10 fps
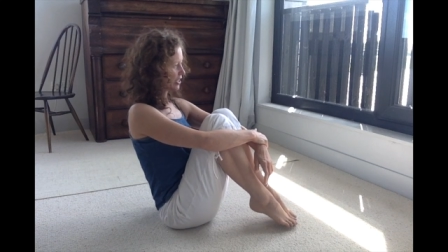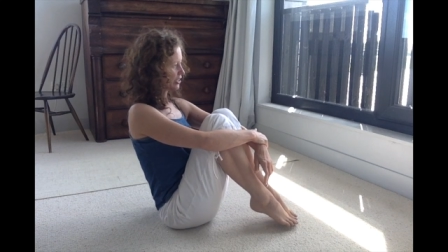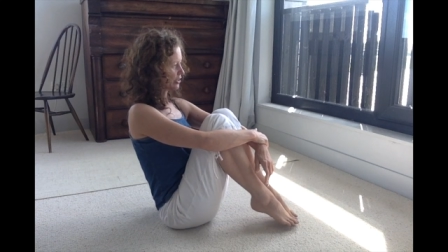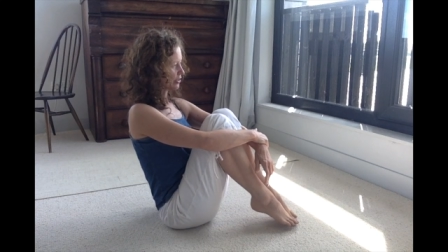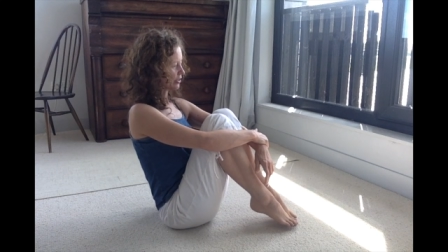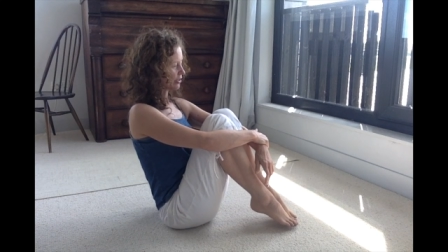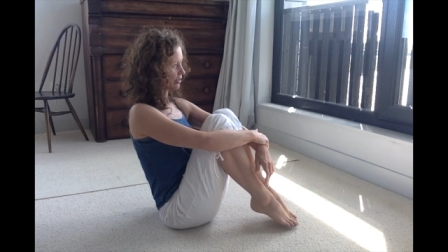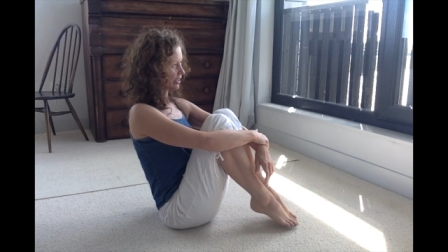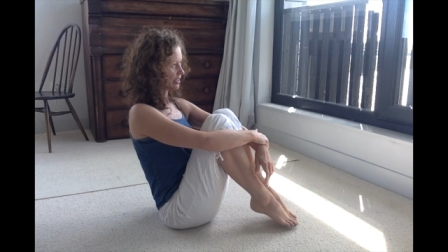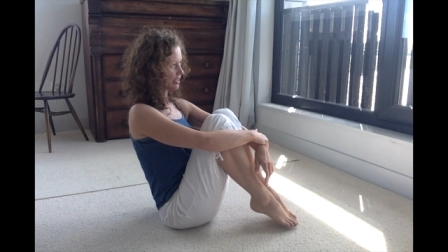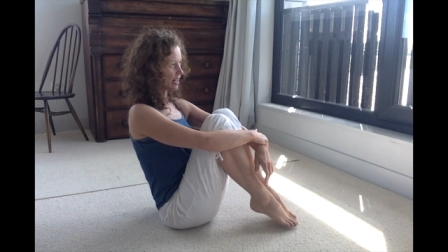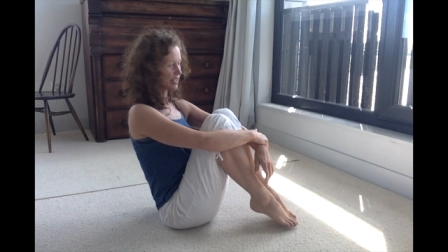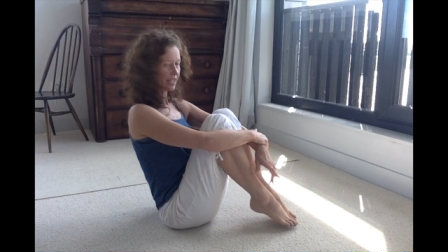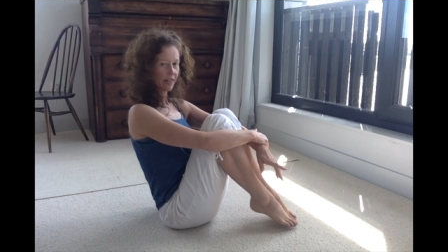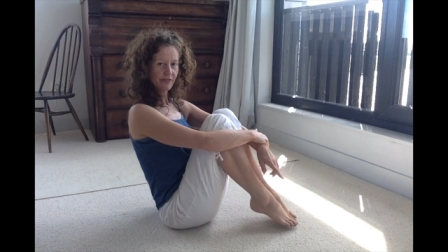so that you can start
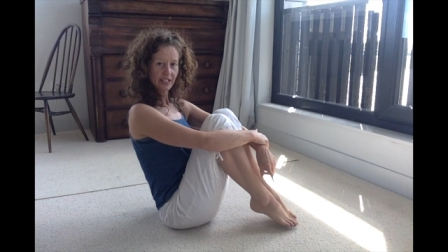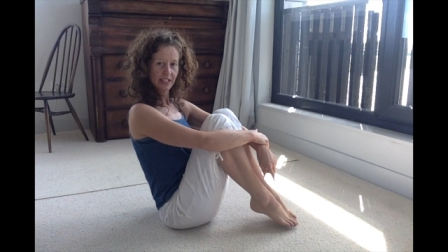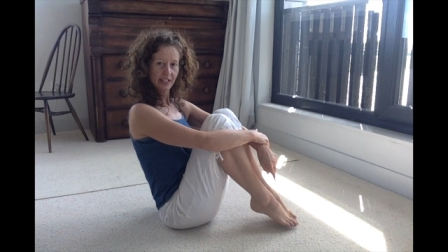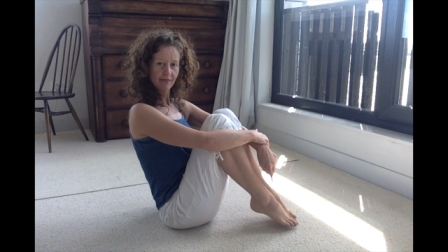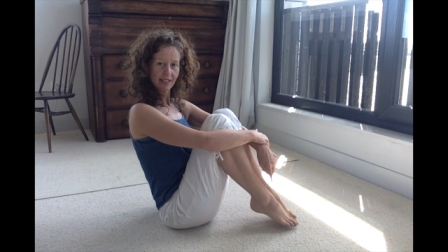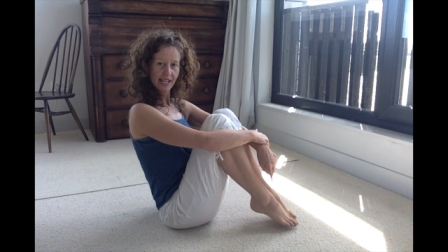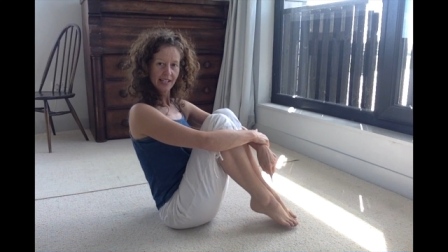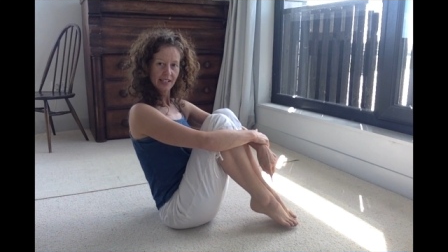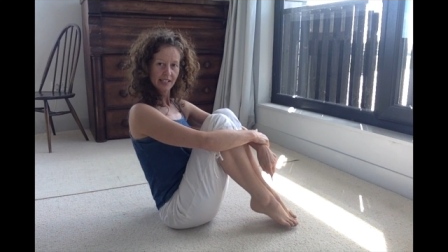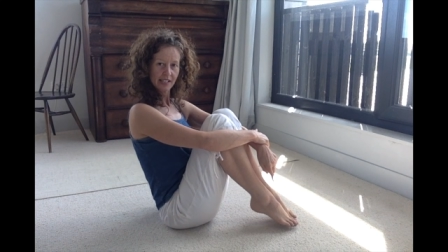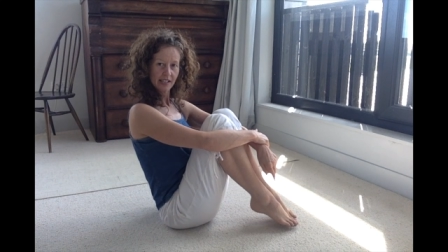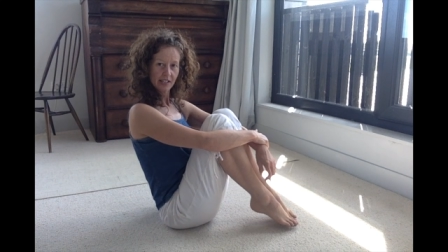to get a feeling of lightness in the